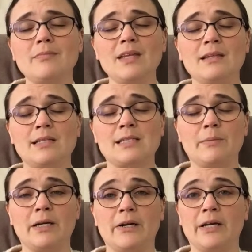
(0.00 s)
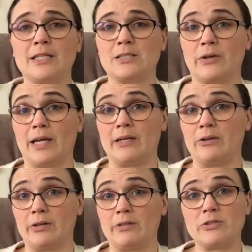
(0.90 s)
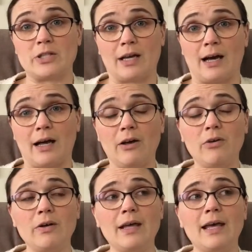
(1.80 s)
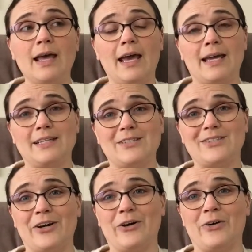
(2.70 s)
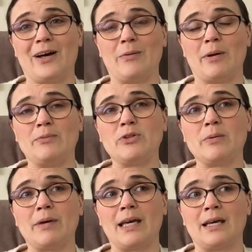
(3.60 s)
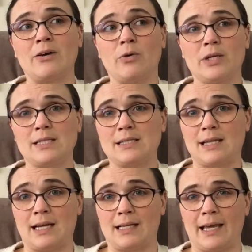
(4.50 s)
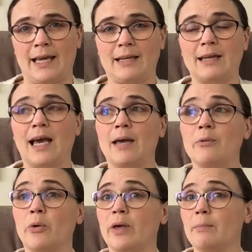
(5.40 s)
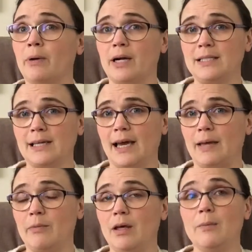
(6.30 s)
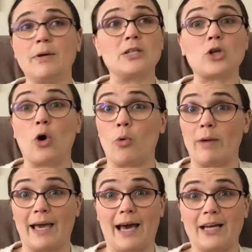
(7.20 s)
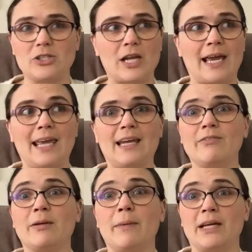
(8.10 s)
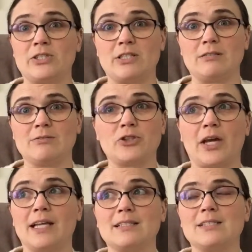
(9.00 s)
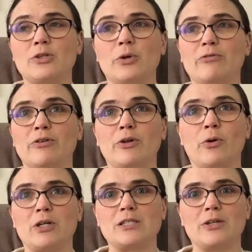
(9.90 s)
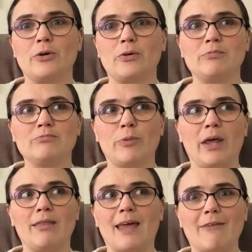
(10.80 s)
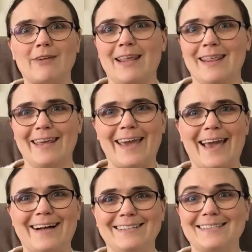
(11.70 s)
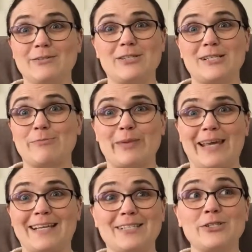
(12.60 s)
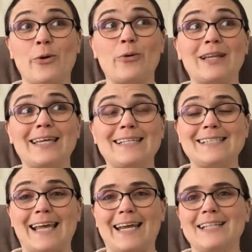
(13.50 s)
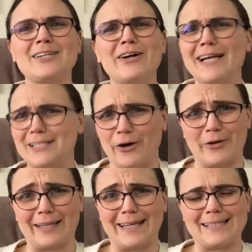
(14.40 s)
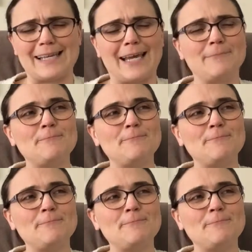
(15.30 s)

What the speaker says: That seminary is located north of Chicago, and so I'm doing my courses online. I'm going part-time because, oh my gosh, I can't even imagine trying to do a full course load with everything else. It would just be totally insane. It's already totally insane.